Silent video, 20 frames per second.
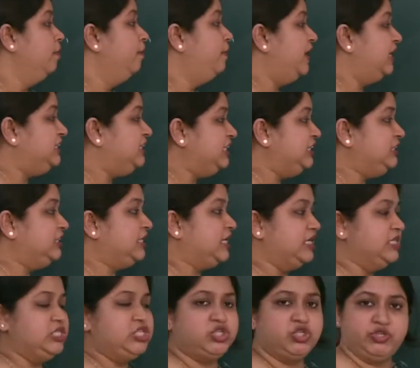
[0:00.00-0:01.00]
Budget
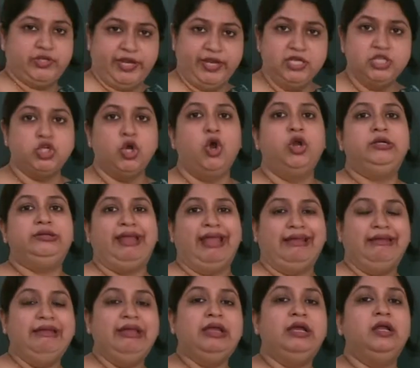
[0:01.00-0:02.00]
constraint, or
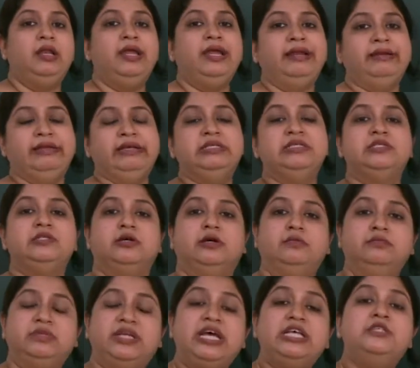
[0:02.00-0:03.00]
technically it is
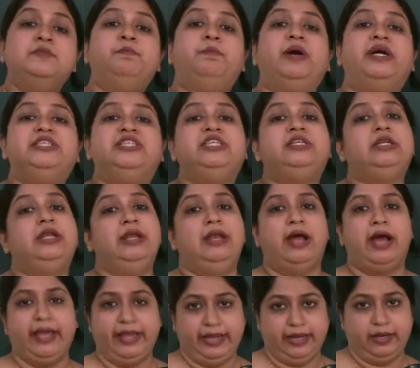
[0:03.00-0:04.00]
termed as budget
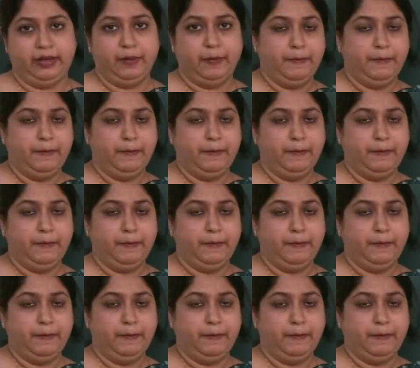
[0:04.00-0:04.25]
line